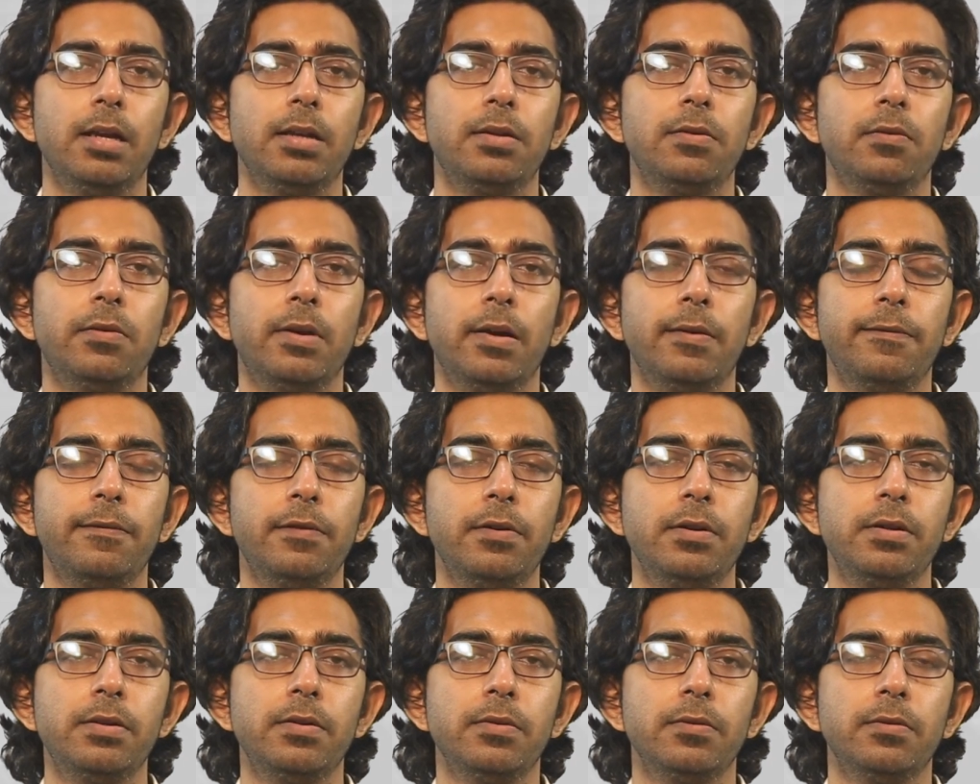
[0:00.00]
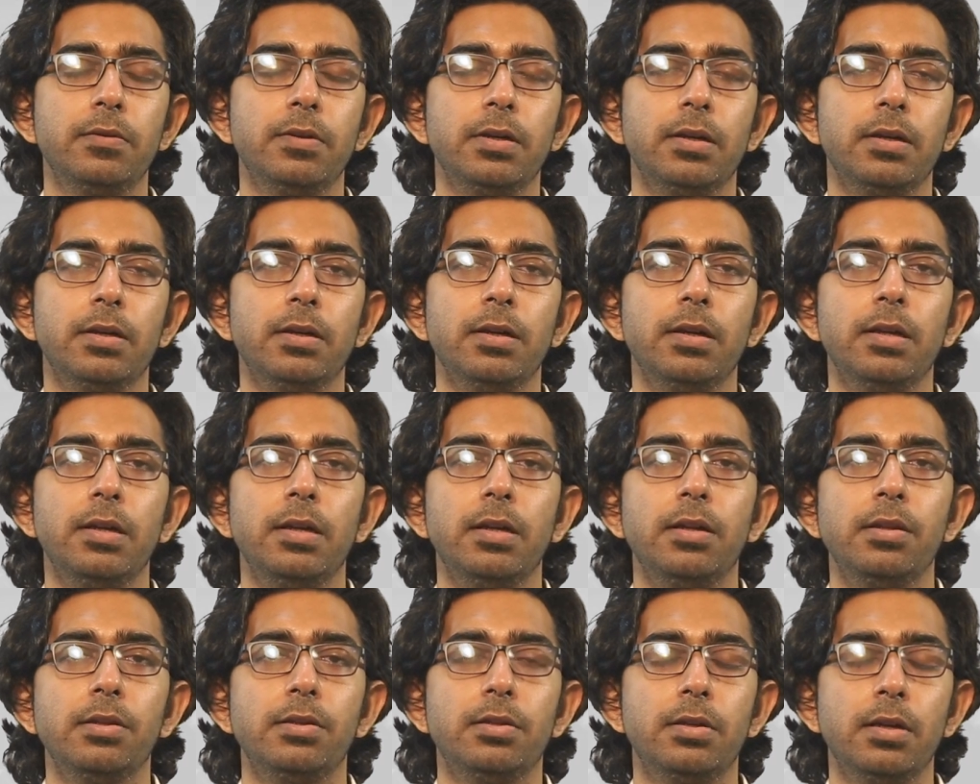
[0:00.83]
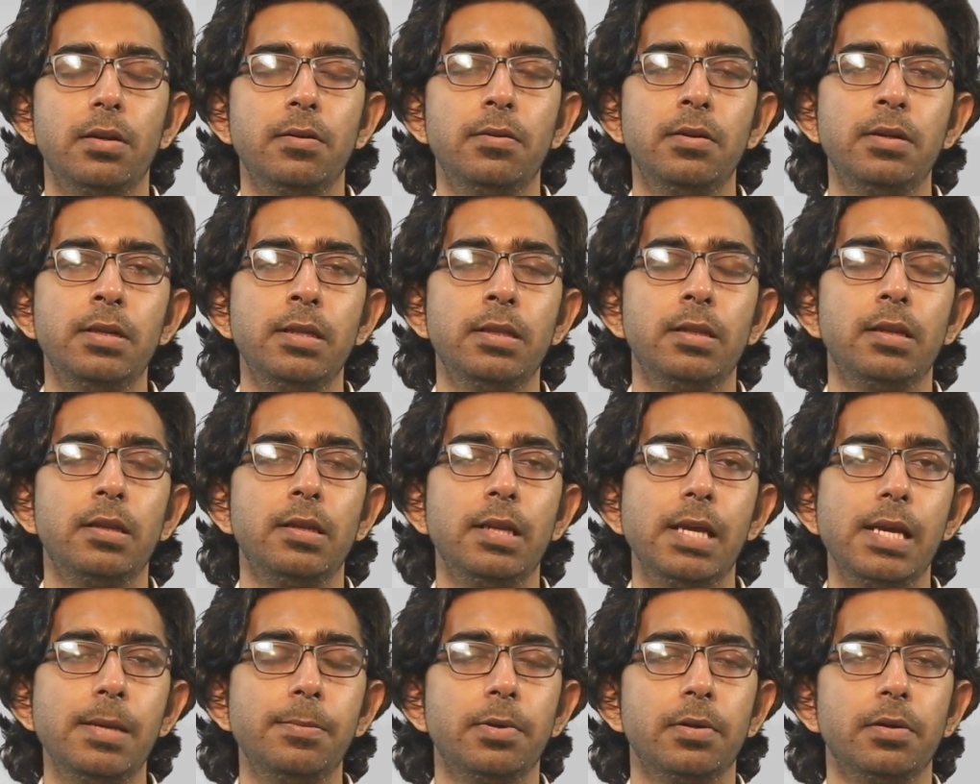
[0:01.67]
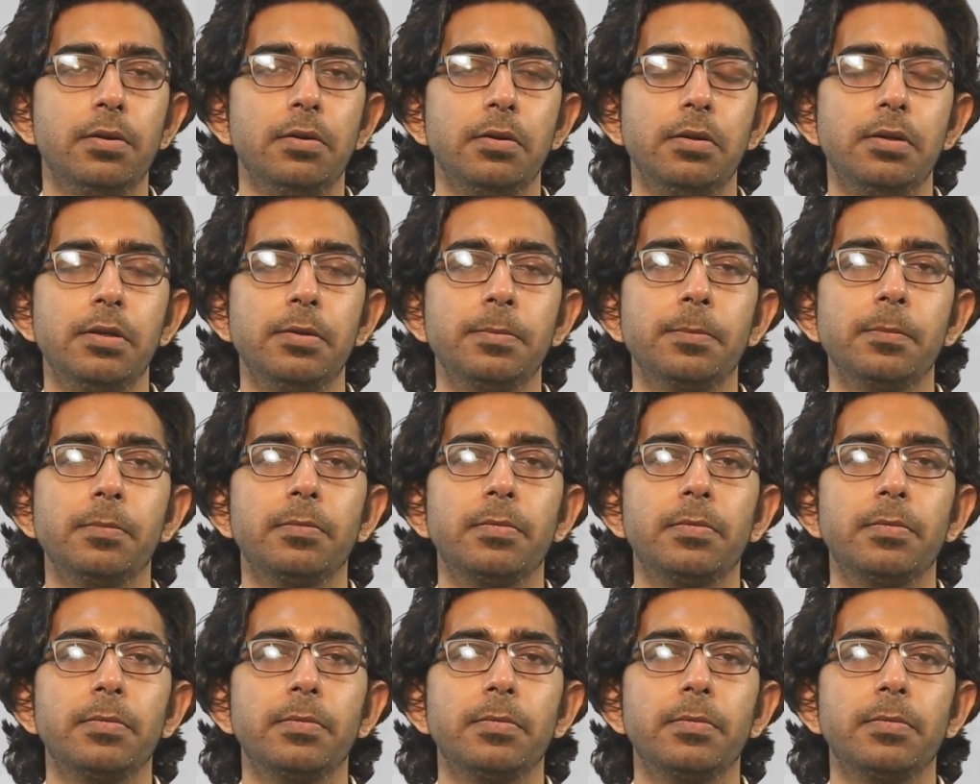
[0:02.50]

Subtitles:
to refer to the children in the neighborhood